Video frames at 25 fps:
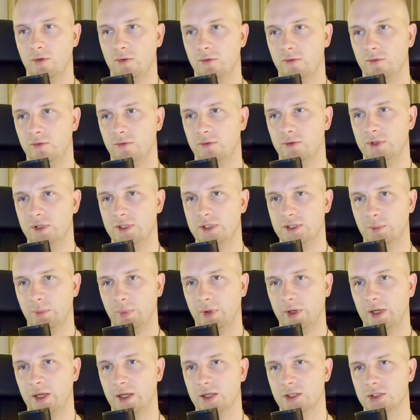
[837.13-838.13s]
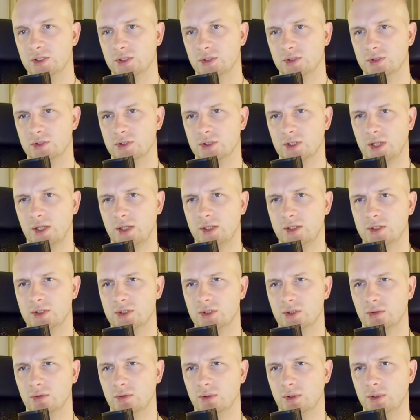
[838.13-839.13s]
this application site,
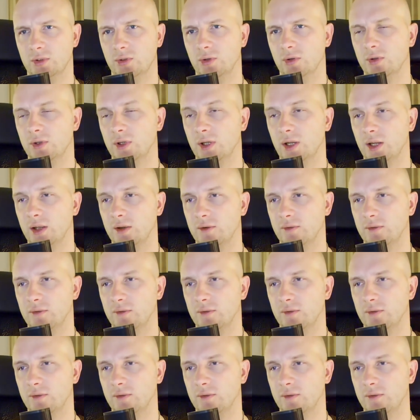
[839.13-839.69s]
so I don't have